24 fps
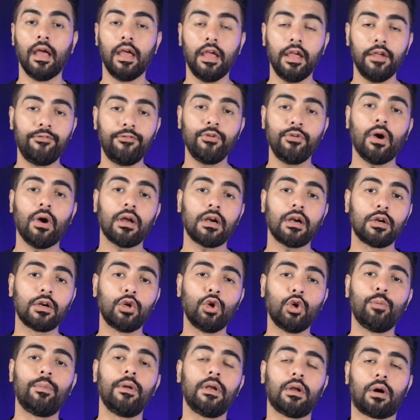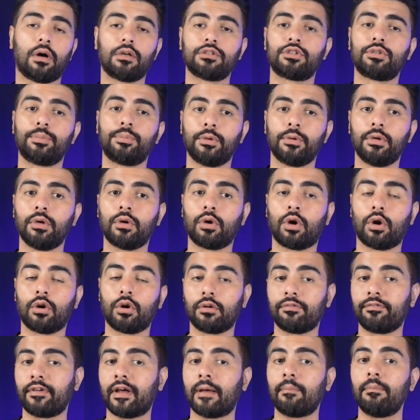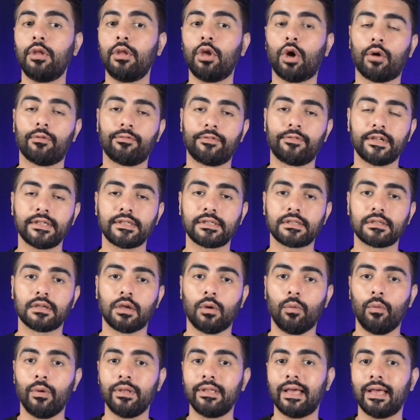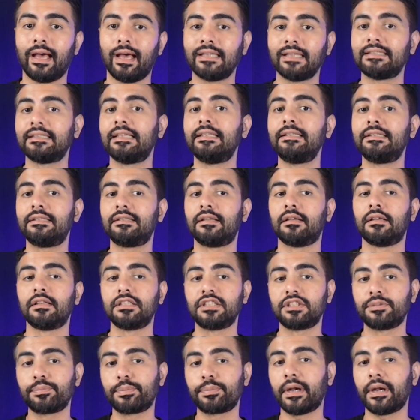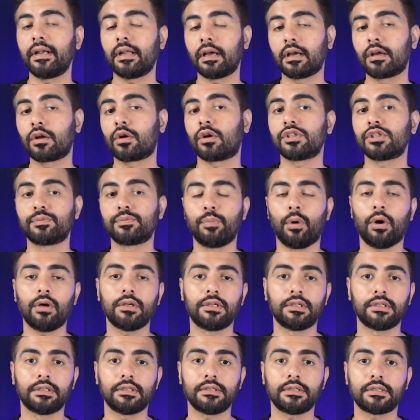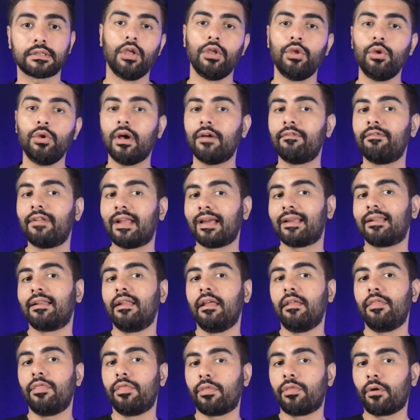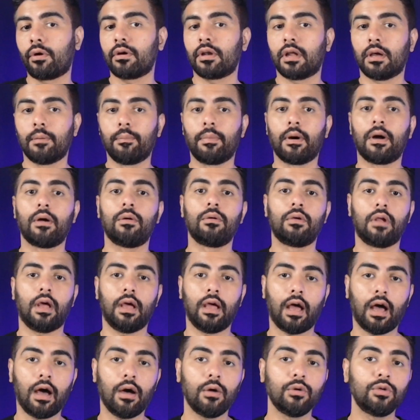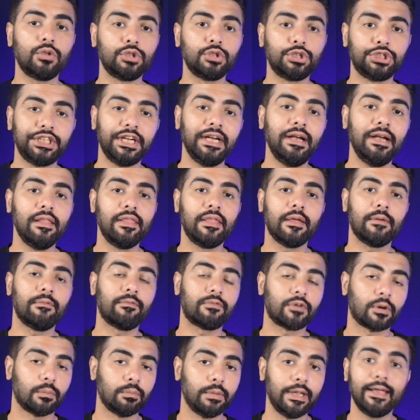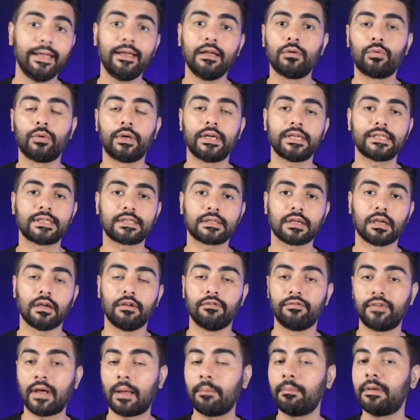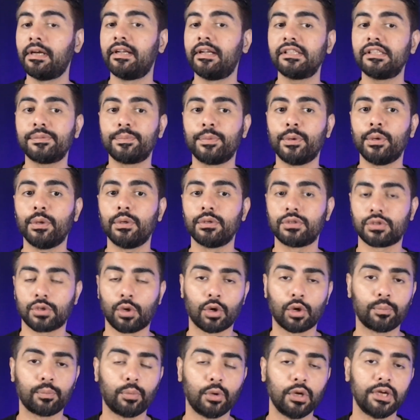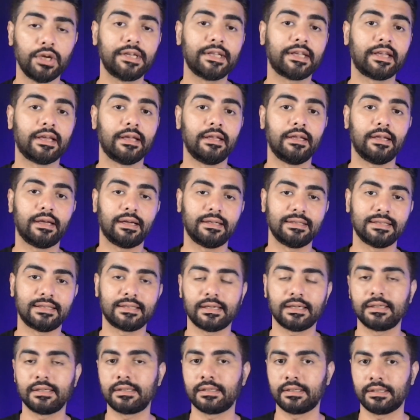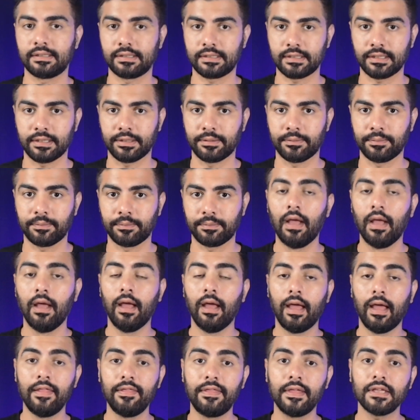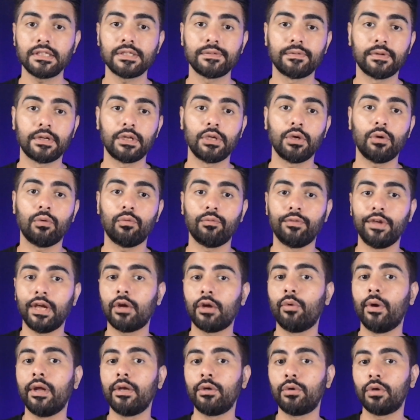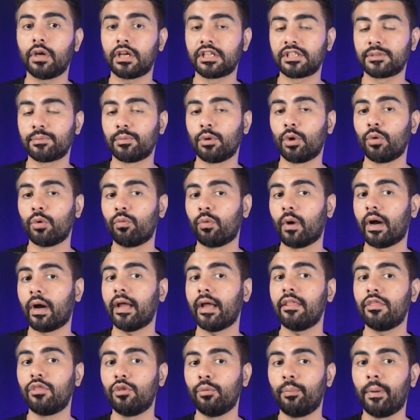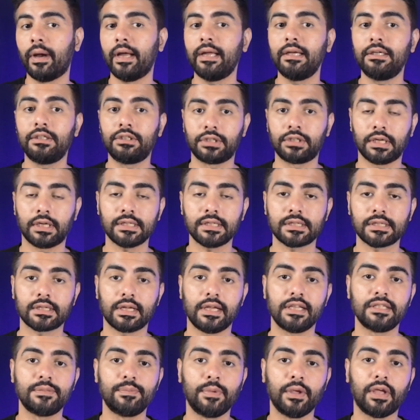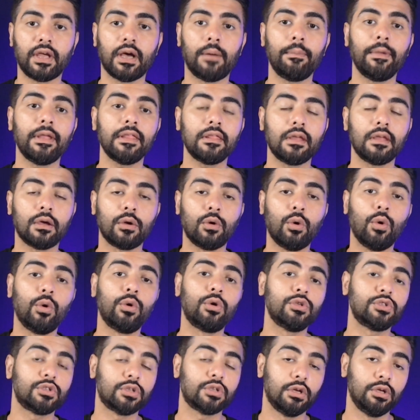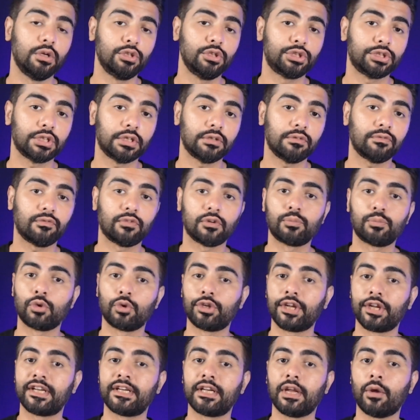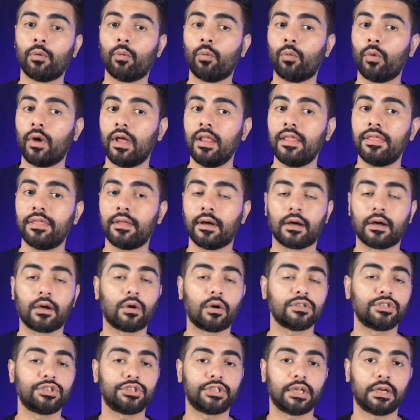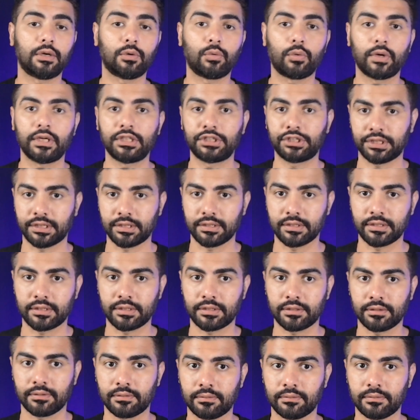If you are a global entrepreneur or a family office with assets spread across borders, you have likely thought about how to shield them from legal risk, family disputes, or political uncertainty. In this video, we are going to explore why Dubai Trust is becoming the go to solution for protecting wealth across generations.